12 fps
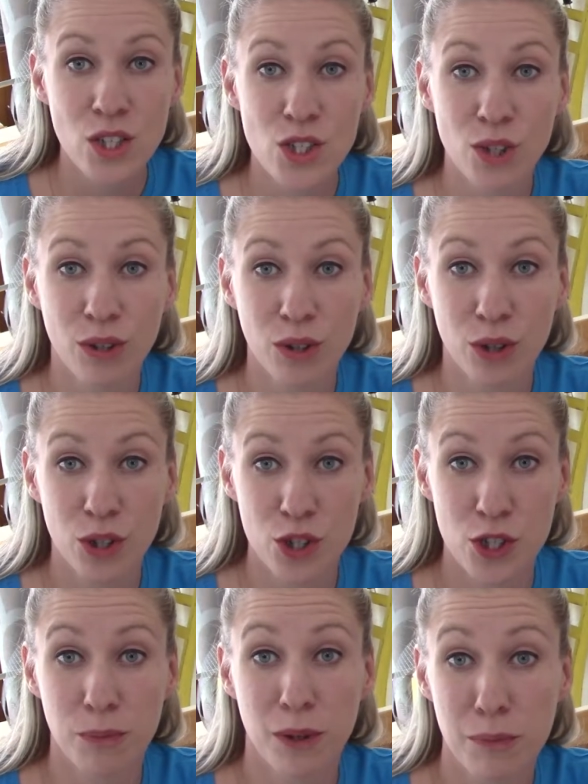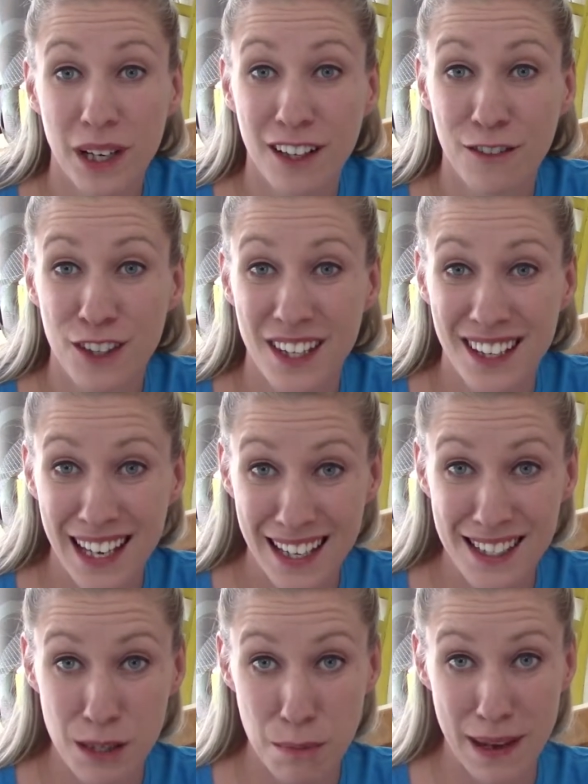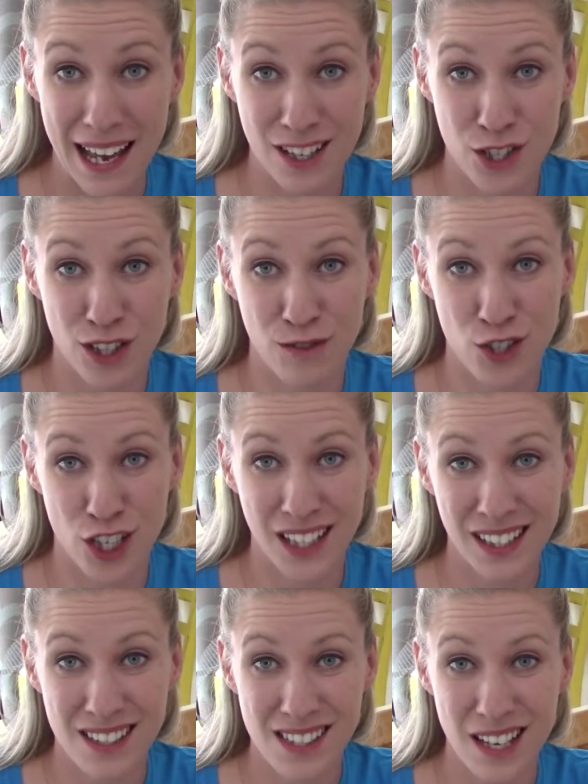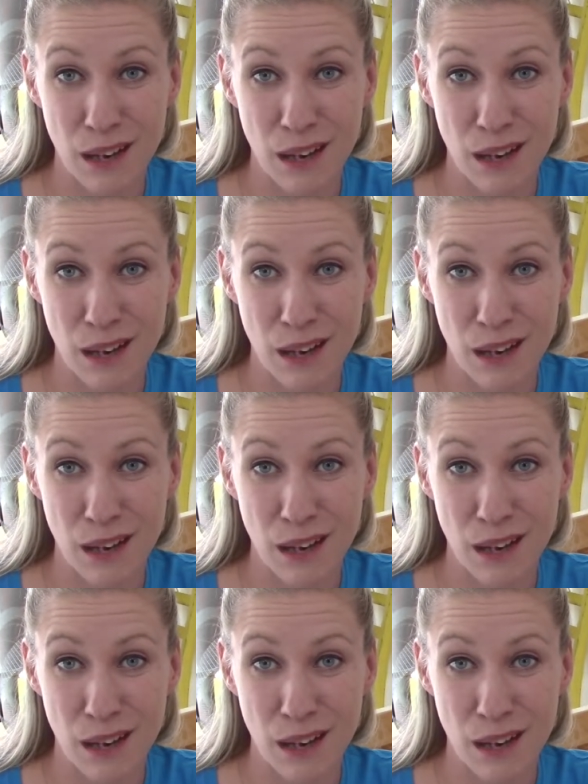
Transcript: So in order to prepare for the next batch of chicks,